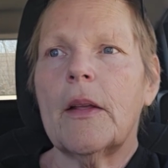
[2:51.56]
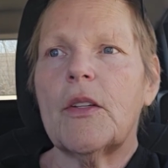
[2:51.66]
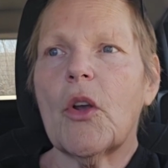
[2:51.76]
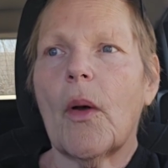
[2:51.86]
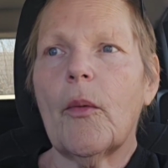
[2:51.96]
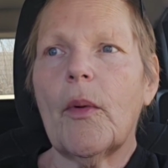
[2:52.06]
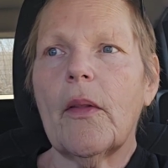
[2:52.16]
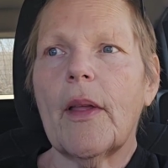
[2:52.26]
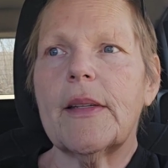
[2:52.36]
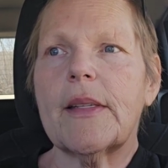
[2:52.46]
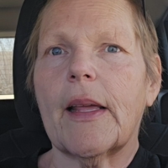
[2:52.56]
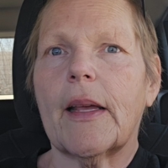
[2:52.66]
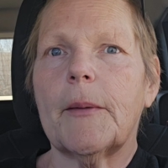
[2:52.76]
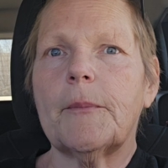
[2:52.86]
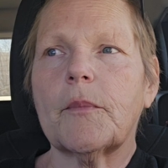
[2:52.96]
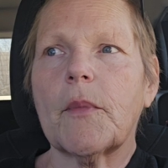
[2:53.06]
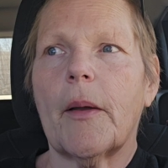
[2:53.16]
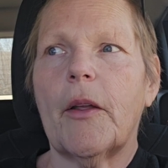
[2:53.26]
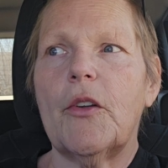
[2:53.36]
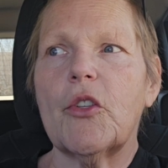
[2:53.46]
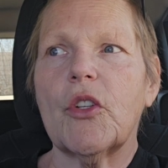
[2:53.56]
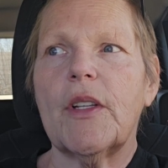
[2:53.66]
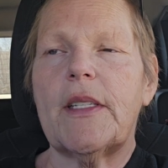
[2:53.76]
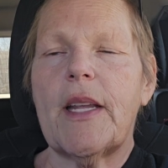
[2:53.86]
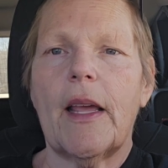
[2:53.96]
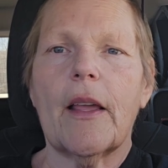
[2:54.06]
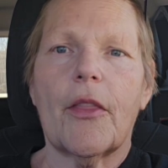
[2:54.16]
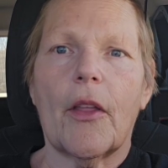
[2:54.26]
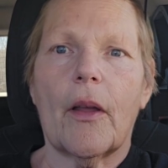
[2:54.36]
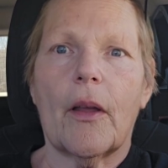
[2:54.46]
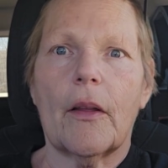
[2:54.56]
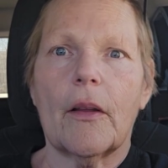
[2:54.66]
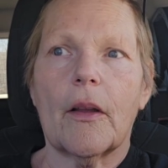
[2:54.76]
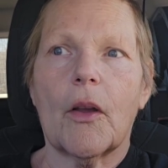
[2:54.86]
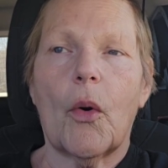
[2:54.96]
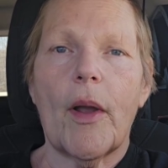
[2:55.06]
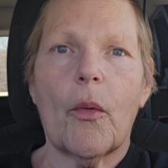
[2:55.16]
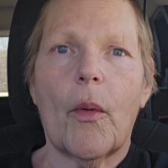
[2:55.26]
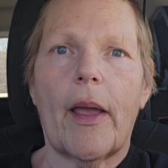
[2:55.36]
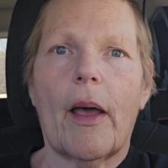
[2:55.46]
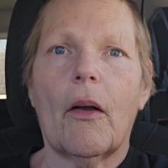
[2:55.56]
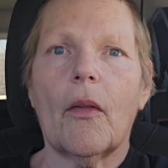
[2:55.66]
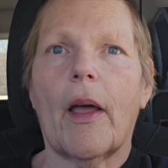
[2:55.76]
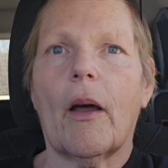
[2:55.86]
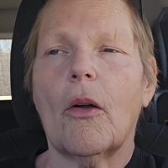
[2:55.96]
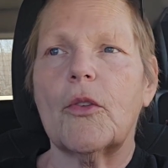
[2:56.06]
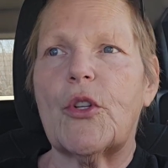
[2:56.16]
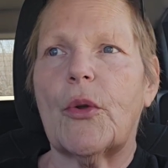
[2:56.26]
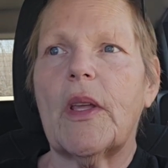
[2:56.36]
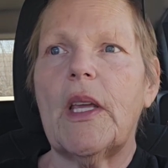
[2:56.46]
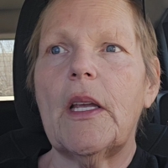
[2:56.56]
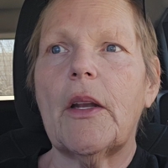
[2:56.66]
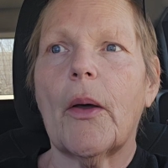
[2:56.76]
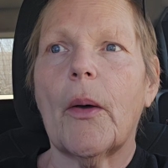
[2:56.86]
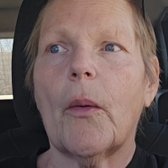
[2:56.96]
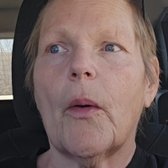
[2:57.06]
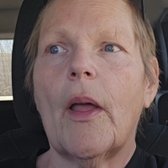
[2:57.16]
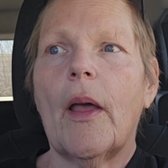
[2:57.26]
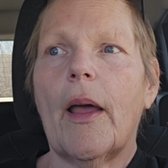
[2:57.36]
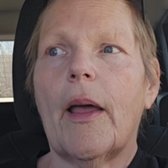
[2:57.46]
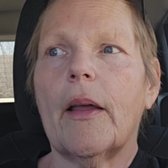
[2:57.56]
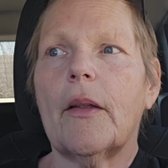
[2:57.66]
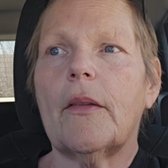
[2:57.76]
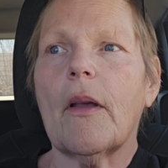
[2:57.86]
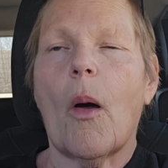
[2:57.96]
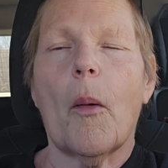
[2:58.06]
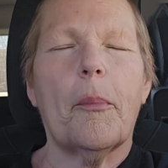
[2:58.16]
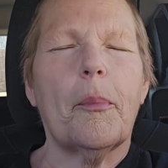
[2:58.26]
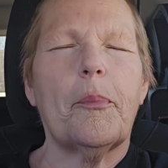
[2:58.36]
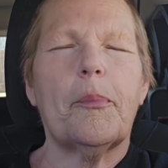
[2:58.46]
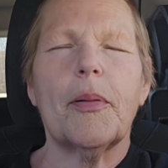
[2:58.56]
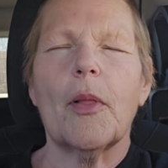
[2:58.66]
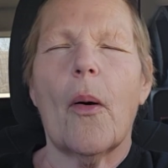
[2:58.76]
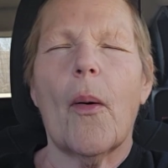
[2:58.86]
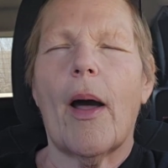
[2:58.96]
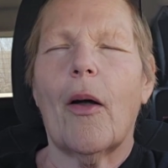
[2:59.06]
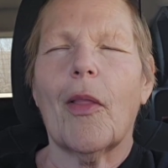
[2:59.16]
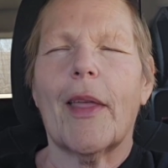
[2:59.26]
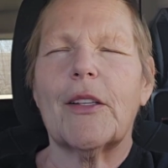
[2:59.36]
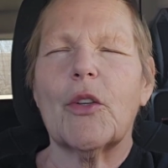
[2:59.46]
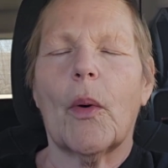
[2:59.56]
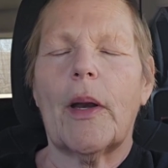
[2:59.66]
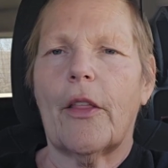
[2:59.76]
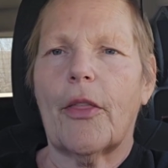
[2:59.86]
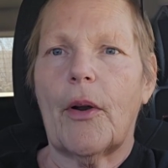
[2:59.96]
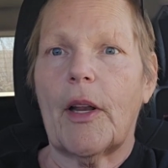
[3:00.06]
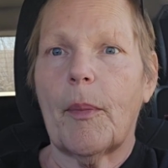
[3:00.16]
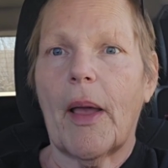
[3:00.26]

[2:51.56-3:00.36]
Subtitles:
So I realized that I usually take the quick way out, like I'll do keto and I'll blow out like 20, 30